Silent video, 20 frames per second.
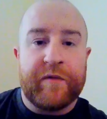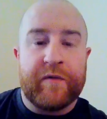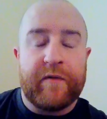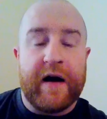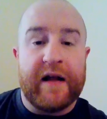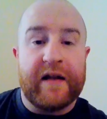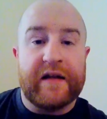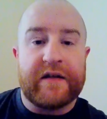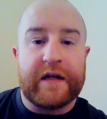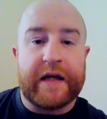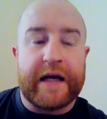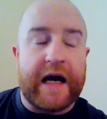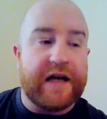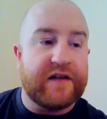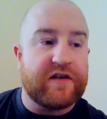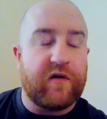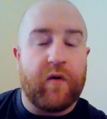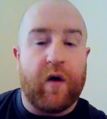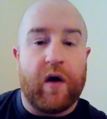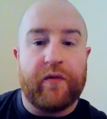Right, listen,
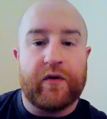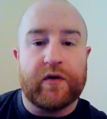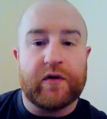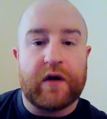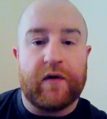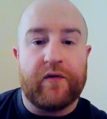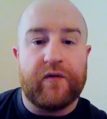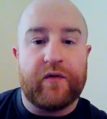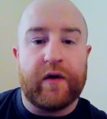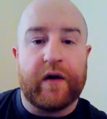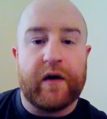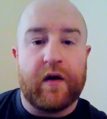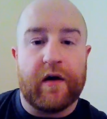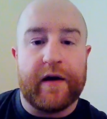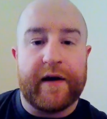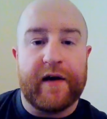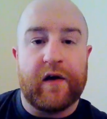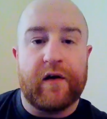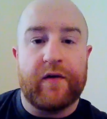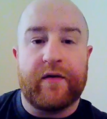guys, I waffled on for it
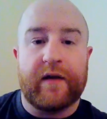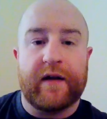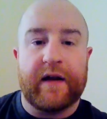long enough.